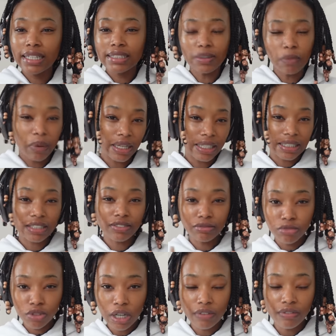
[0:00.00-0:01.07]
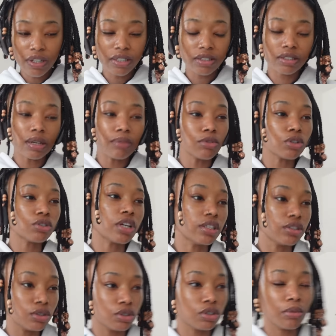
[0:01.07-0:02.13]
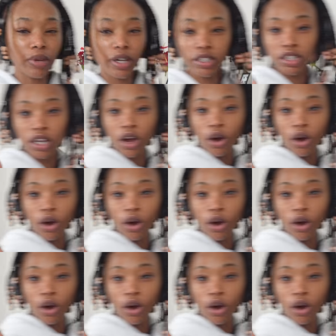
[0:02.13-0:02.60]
depleted from traveling, so I'm not trying to do too much.